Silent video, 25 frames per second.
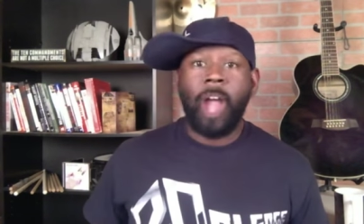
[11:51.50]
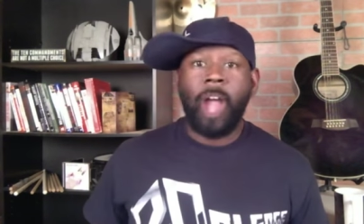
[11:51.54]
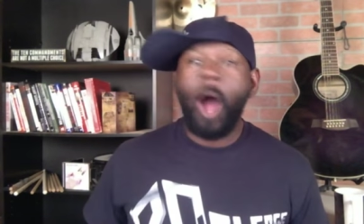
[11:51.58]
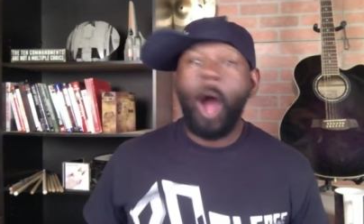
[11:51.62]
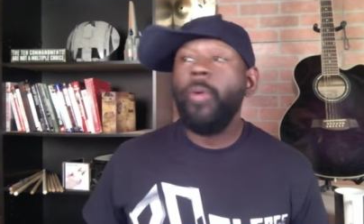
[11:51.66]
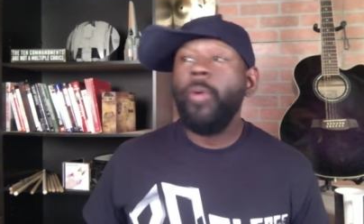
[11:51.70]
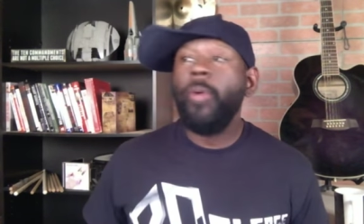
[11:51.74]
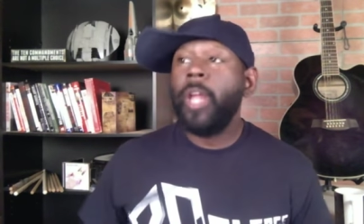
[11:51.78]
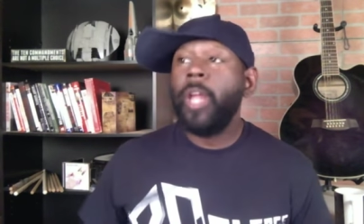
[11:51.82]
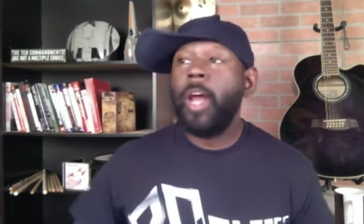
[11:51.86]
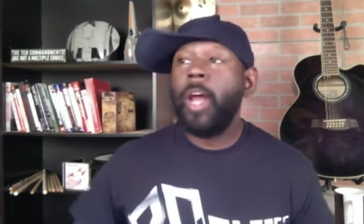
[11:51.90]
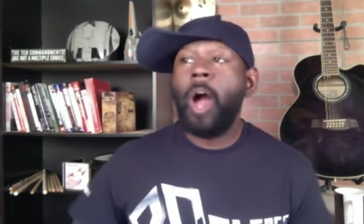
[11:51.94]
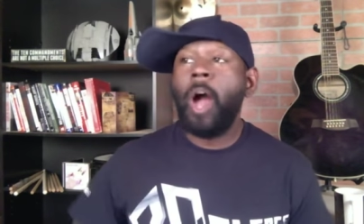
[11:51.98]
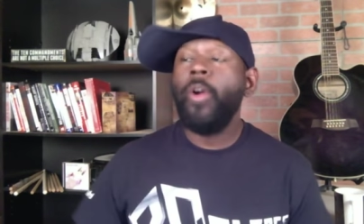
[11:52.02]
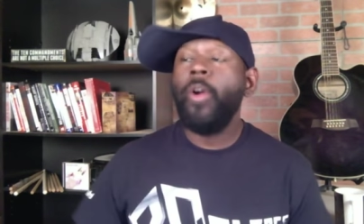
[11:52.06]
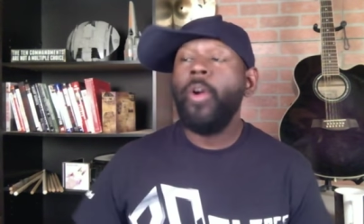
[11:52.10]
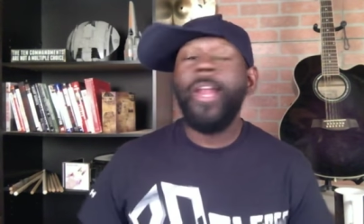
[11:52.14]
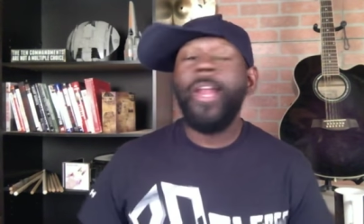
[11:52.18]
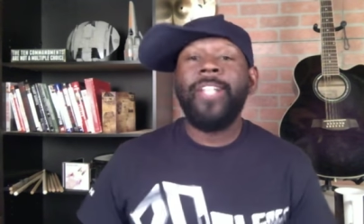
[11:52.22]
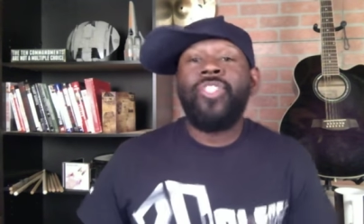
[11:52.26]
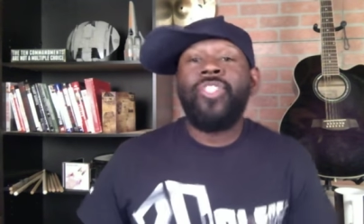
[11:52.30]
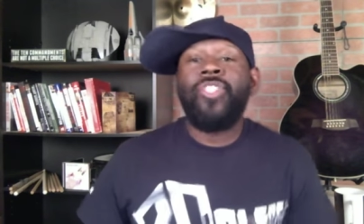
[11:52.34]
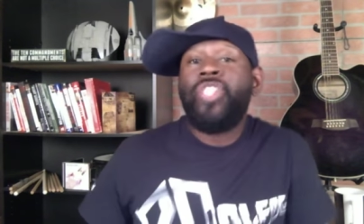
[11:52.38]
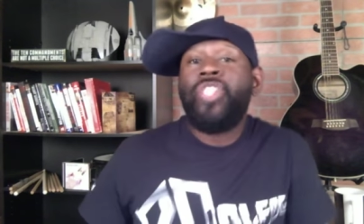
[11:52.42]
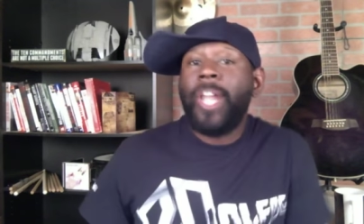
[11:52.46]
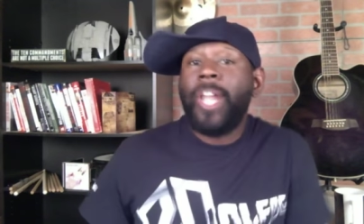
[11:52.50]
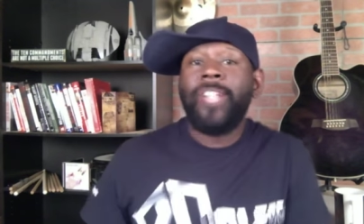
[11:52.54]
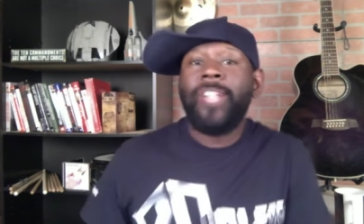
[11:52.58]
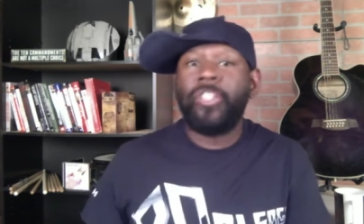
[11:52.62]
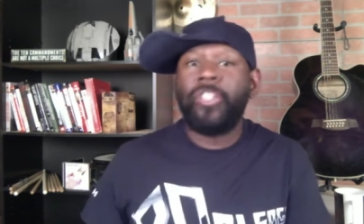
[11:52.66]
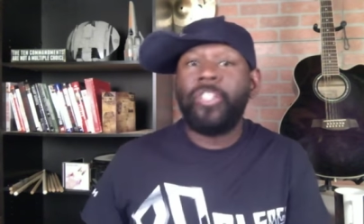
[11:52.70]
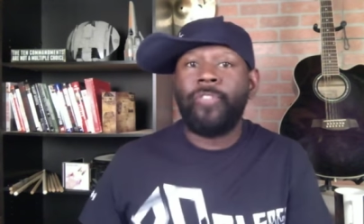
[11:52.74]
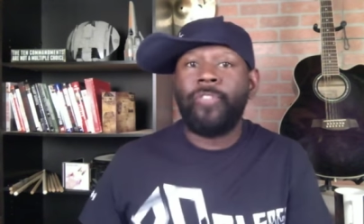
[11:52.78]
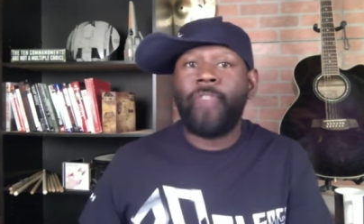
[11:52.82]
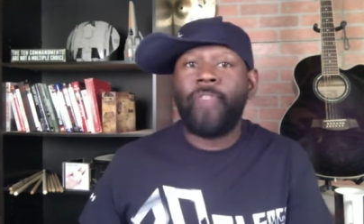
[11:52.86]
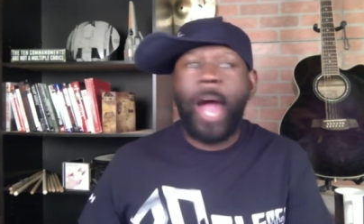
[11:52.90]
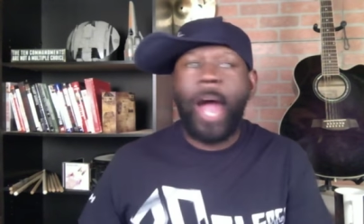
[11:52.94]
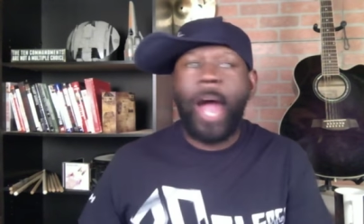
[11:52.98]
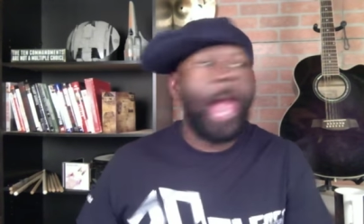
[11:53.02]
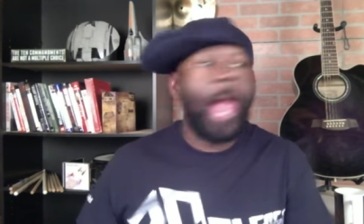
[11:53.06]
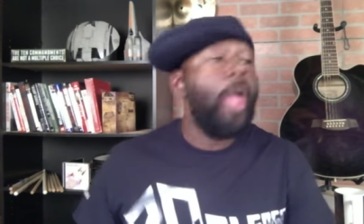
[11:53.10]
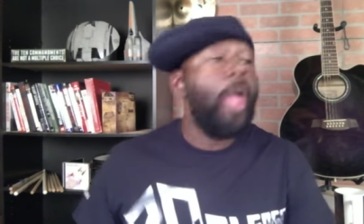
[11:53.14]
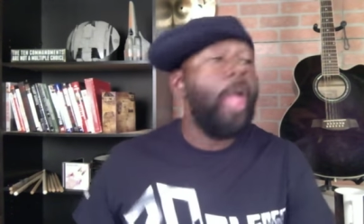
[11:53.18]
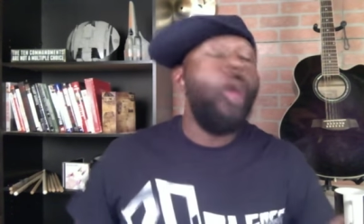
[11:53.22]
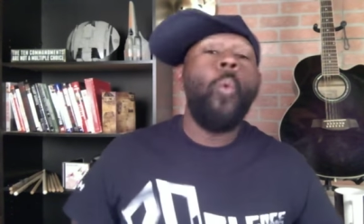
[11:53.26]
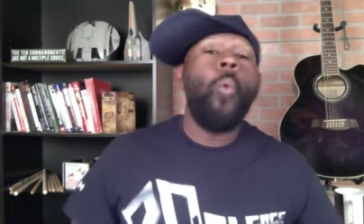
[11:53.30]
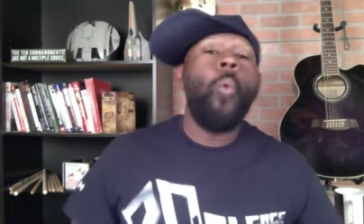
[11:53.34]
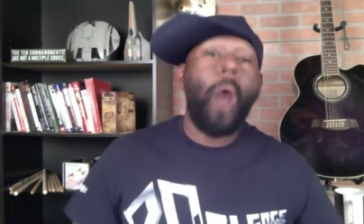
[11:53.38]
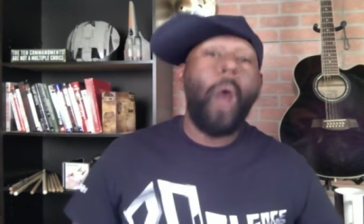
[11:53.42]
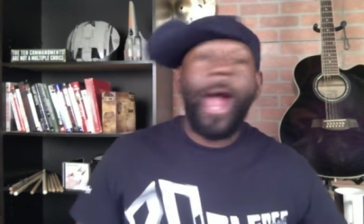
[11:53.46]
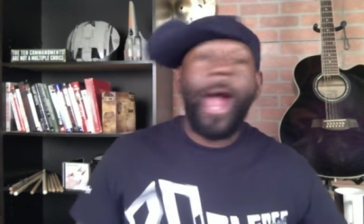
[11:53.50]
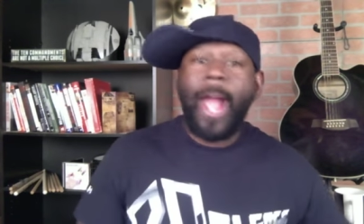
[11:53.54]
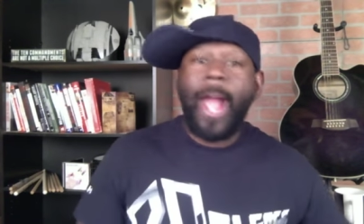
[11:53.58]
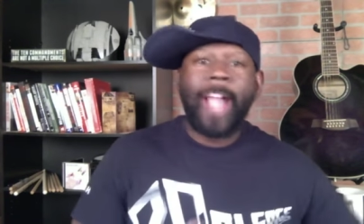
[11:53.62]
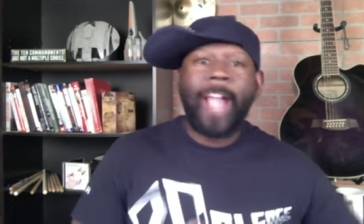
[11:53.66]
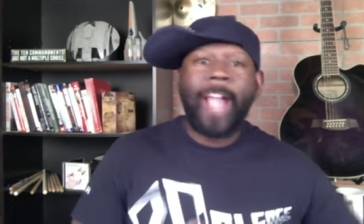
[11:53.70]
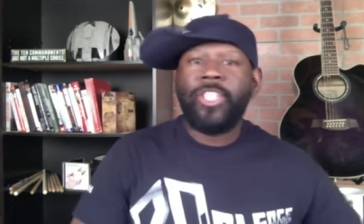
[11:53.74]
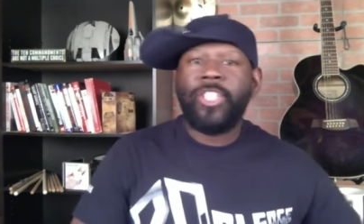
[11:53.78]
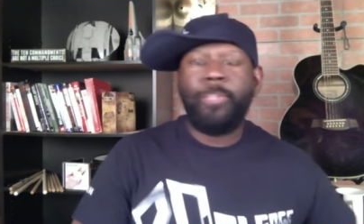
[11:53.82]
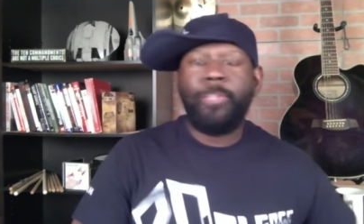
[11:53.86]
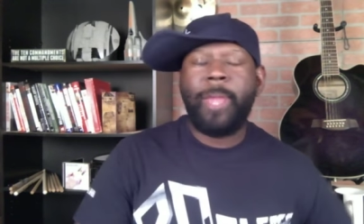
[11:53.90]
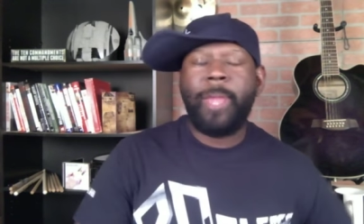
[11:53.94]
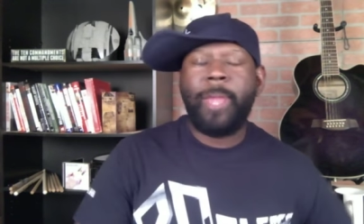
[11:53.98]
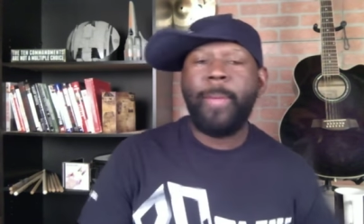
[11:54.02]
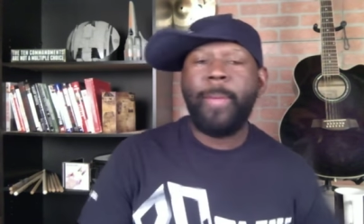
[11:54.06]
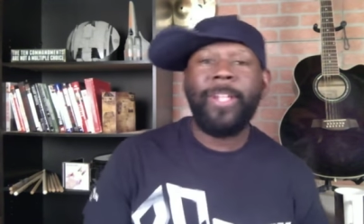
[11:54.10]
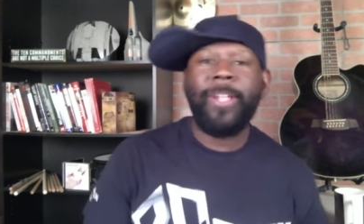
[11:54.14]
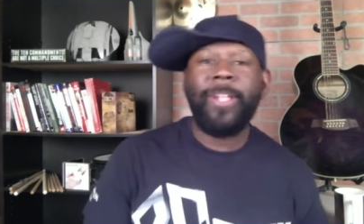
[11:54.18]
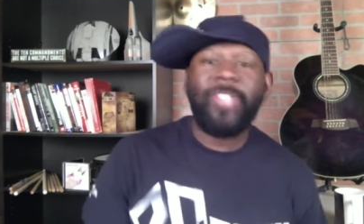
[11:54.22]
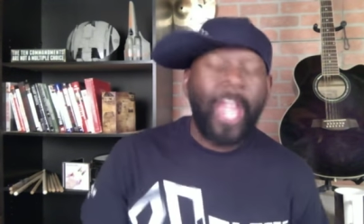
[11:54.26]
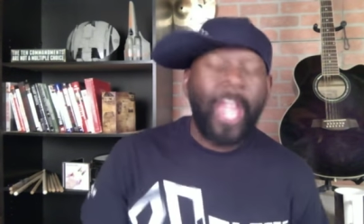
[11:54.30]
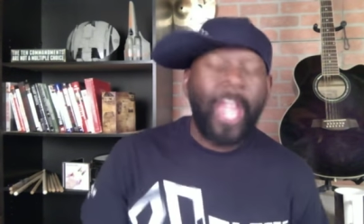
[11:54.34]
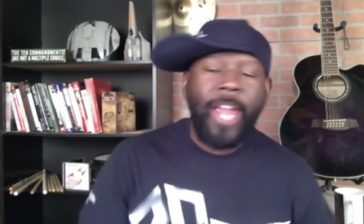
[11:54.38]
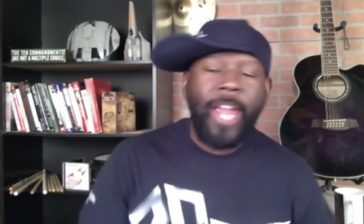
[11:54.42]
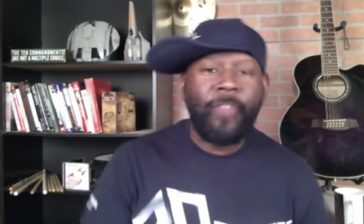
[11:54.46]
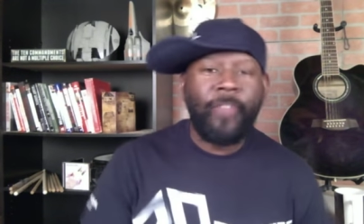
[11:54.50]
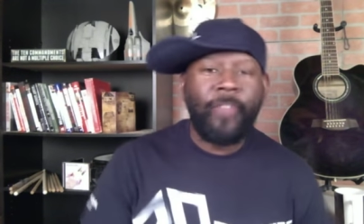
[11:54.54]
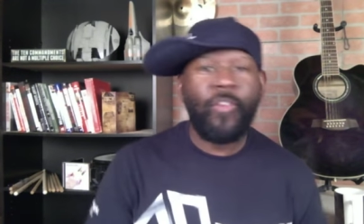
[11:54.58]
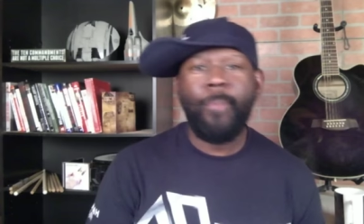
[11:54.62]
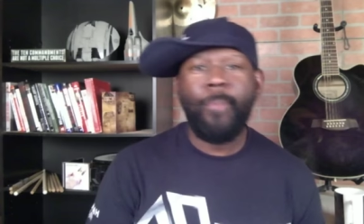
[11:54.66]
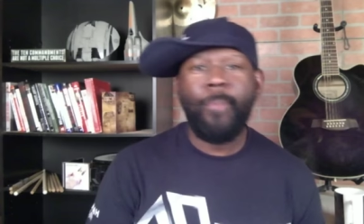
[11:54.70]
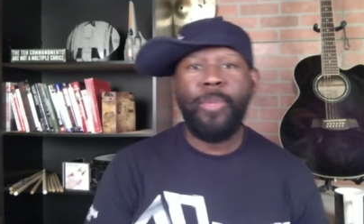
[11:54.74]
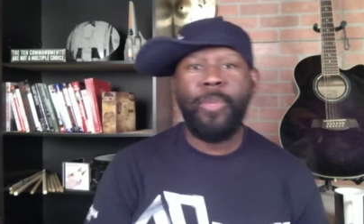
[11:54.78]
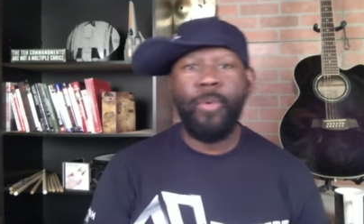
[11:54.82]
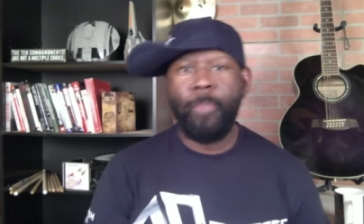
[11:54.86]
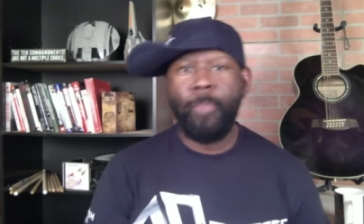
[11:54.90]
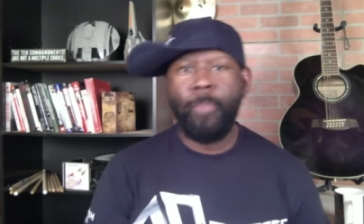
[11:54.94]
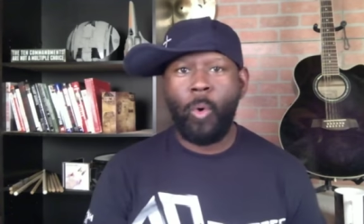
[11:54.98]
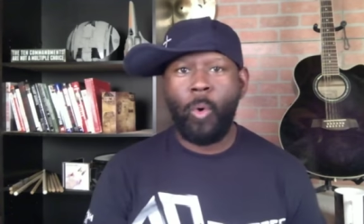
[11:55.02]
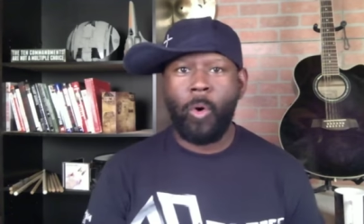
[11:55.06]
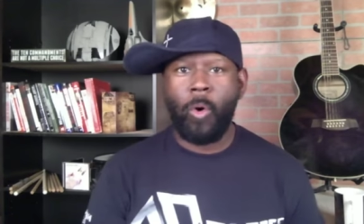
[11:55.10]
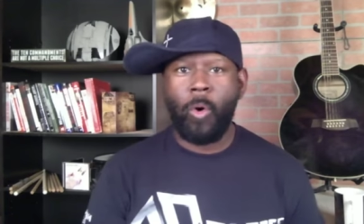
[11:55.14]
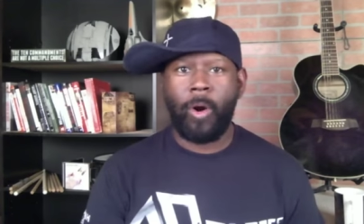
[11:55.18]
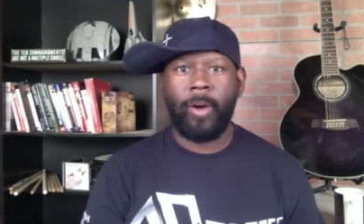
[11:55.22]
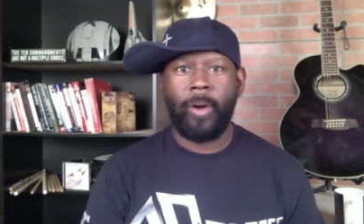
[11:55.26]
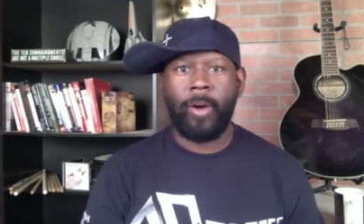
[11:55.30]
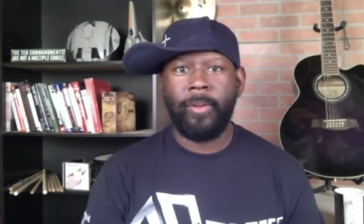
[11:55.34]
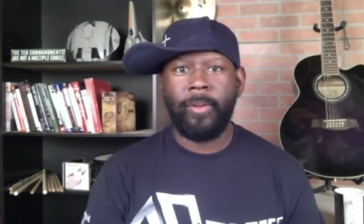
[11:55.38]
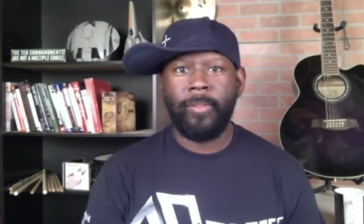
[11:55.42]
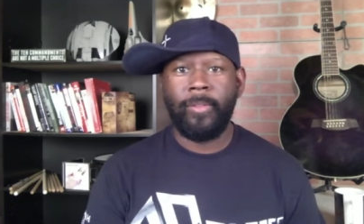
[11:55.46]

gonna I'm gonna justify why I should be able to take from you more.